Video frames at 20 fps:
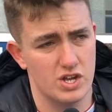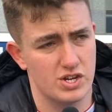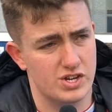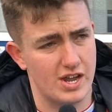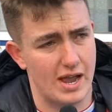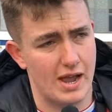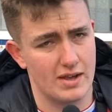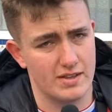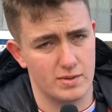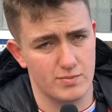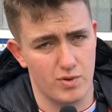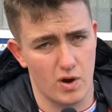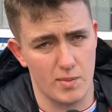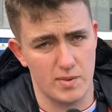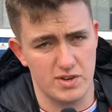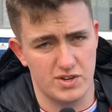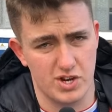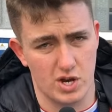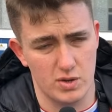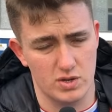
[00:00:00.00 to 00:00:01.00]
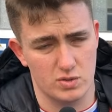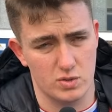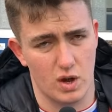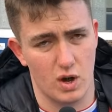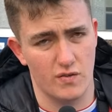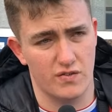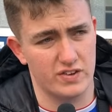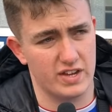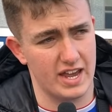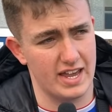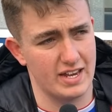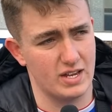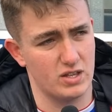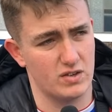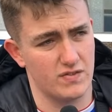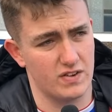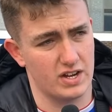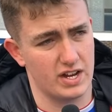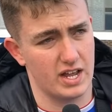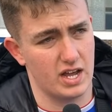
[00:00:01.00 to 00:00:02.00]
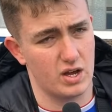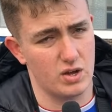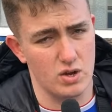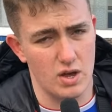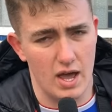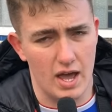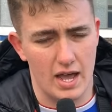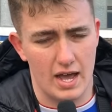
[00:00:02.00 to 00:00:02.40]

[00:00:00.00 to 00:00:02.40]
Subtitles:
Shout out to Bromby Joe as well for getting on the video.